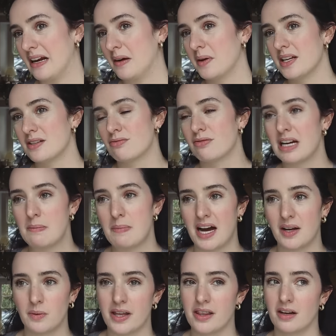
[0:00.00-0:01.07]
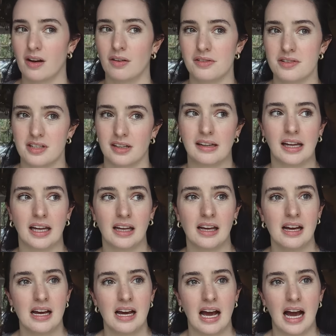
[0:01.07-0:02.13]
Like when it's really bad weather constantly
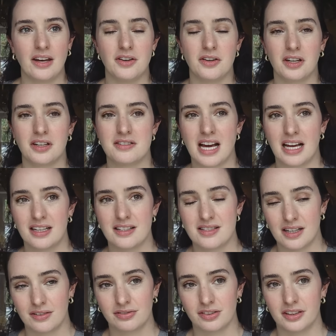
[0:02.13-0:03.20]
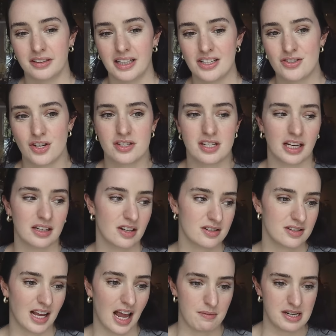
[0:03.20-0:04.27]
and you can tell it's different, it
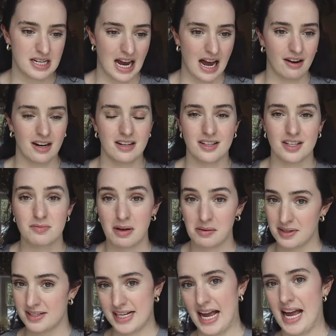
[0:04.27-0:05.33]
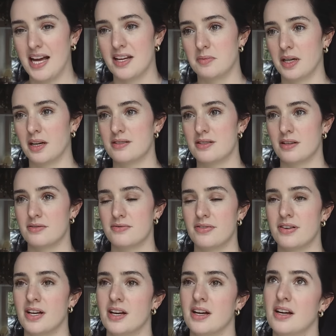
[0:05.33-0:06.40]
does get me down. It does make me scared because
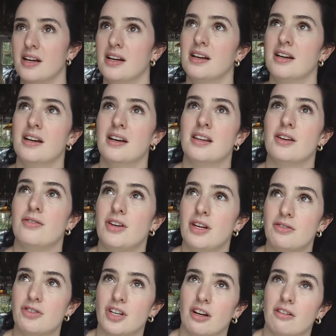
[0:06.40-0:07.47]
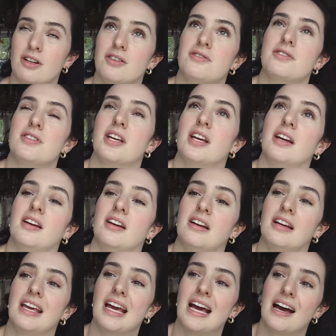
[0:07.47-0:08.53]
of the future and,
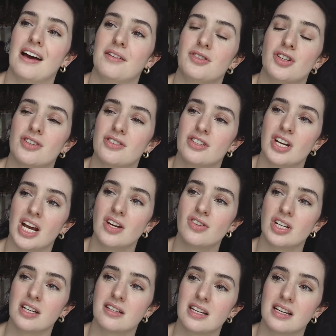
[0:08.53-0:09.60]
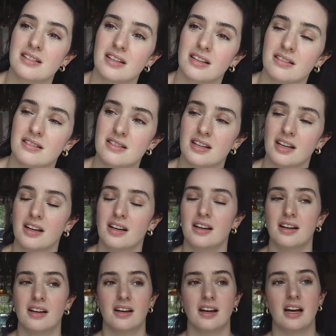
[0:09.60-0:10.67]
yeah, just the changing seasons.
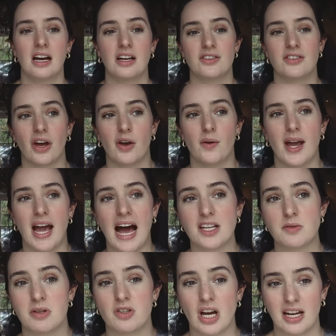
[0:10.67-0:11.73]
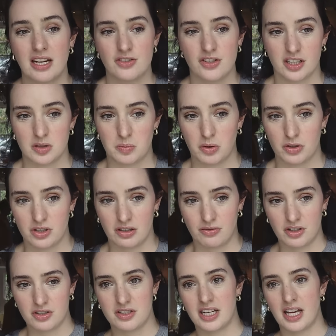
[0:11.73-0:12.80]
So it has been challenging as a project
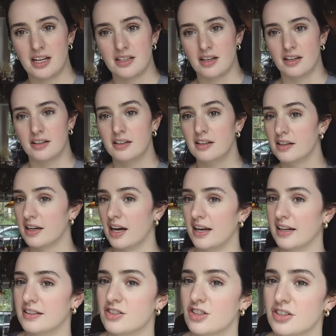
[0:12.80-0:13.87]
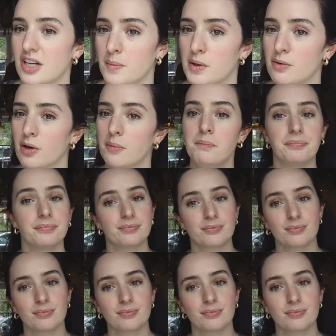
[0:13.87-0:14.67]
for us to get it done. Alex just come in the room.